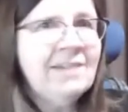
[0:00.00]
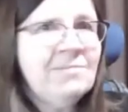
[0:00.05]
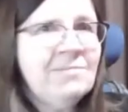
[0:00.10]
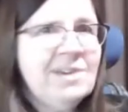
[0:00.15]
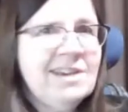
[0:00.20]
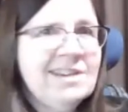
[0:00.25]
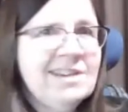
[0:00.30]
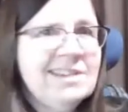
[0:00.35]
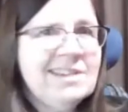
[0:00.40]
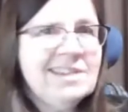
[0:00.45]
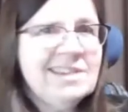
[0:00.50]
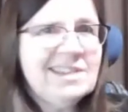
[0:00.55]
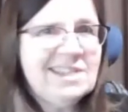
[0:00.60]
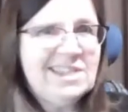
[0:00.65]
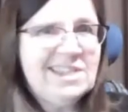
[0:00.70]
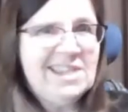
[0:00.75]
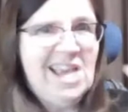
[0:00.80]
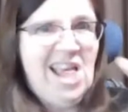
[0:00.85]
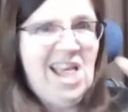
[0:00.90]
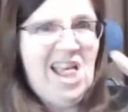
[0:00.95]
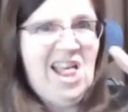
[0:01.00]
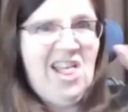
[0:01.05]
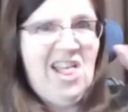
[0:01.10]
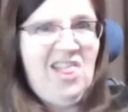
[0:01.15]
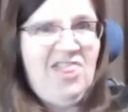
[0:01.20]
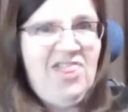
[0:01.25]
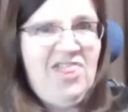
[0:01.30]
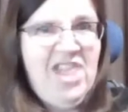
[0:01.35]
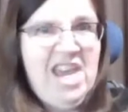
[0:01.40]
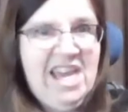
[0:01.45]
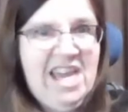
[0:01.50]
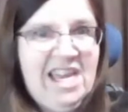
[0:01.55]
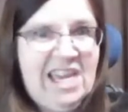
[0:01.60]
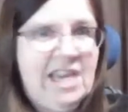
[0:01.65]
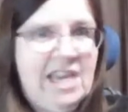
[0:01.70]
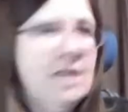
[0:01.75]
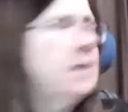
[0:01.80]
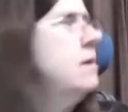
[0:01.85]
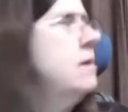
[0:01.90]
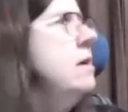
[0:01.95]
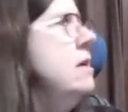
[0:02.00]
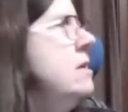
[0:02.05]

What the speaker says: that because it's thick.